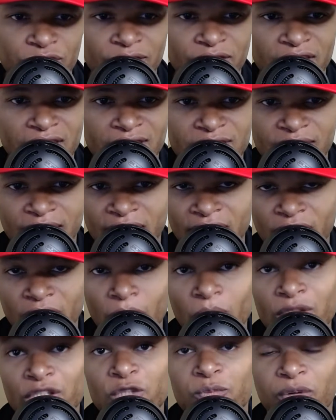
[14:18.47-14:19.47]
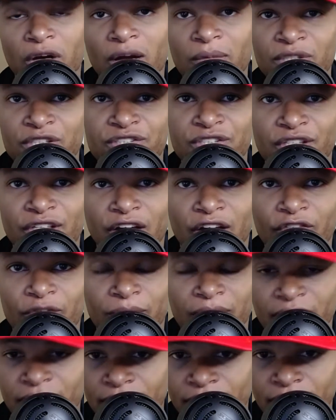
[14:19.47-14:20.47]
of Give, Send, Go, which is probably just the
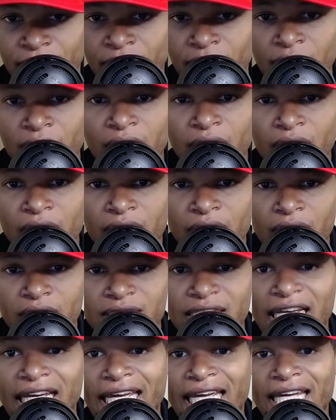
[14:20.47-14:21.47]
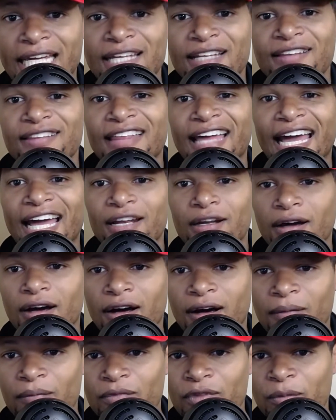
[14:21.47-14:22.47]
government, saying that
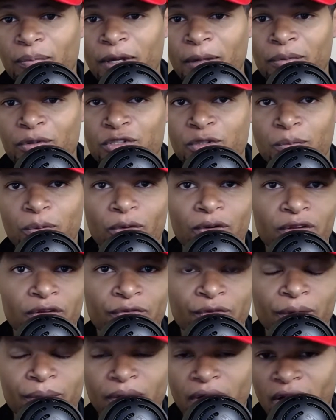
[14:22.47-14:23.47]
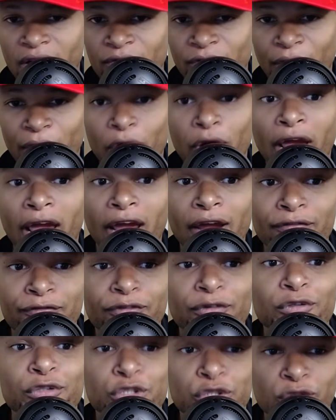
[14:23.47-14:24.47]
the people supporting the Freedom Convoy are
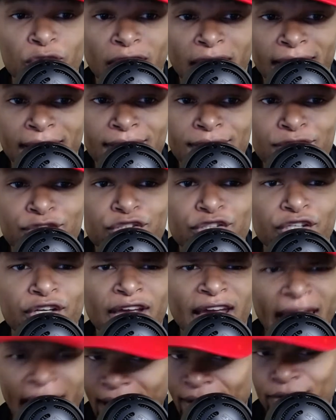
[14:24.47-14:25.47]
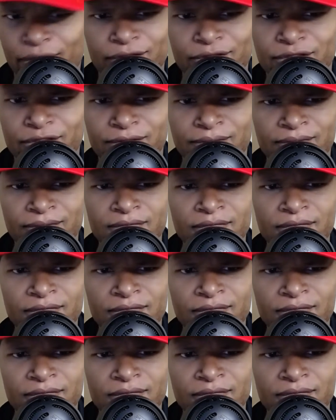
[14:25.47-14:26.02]
hateful trans hackers.